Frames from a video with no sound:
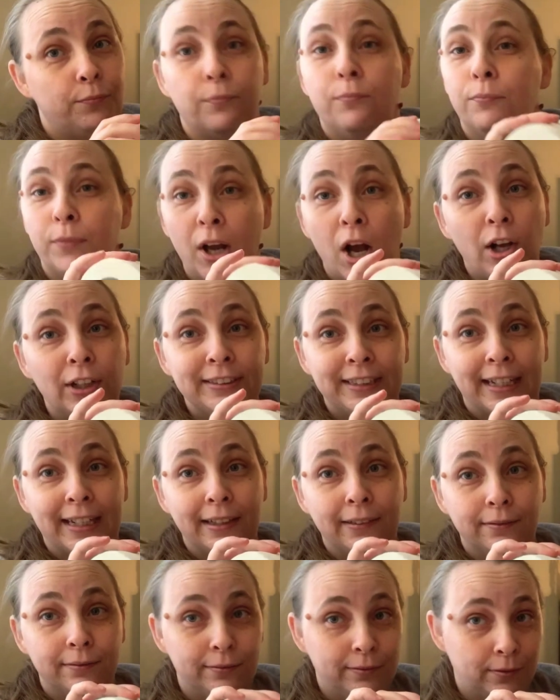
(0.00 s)
We all did
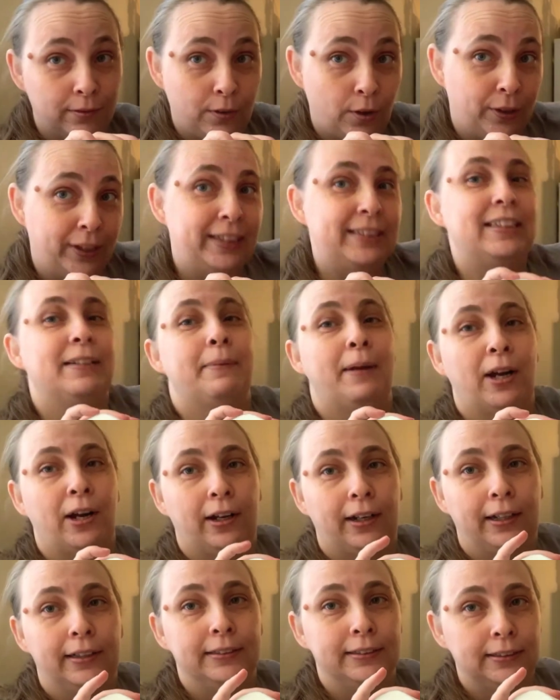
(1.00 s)
it, at least
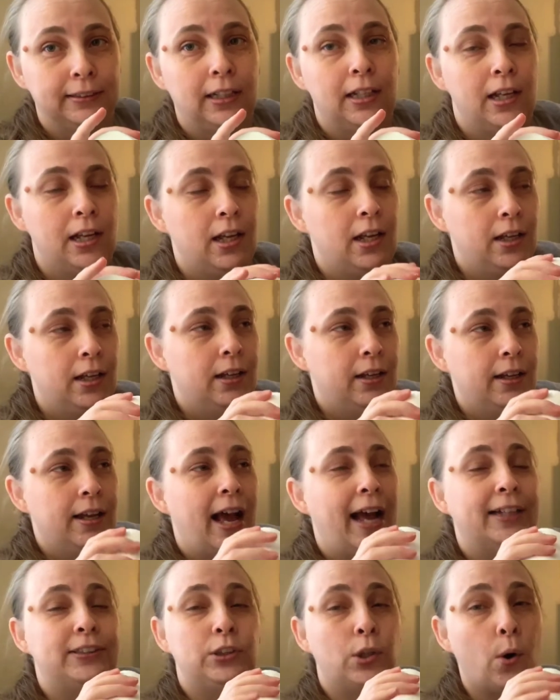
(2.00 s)
Americans.
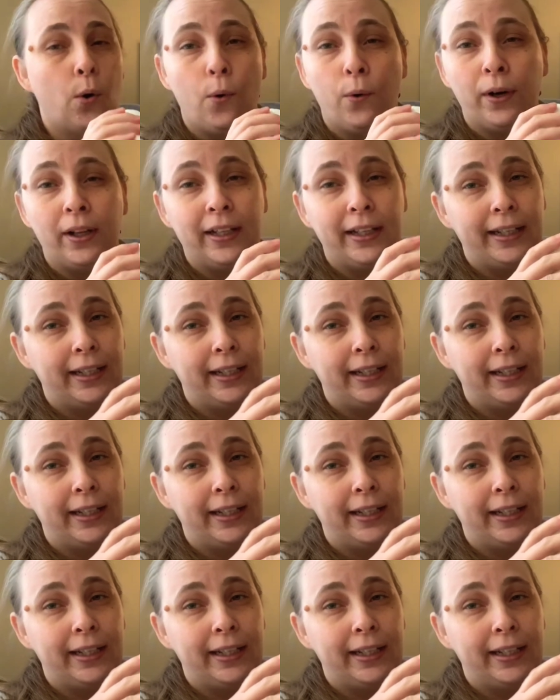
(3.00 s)
We'll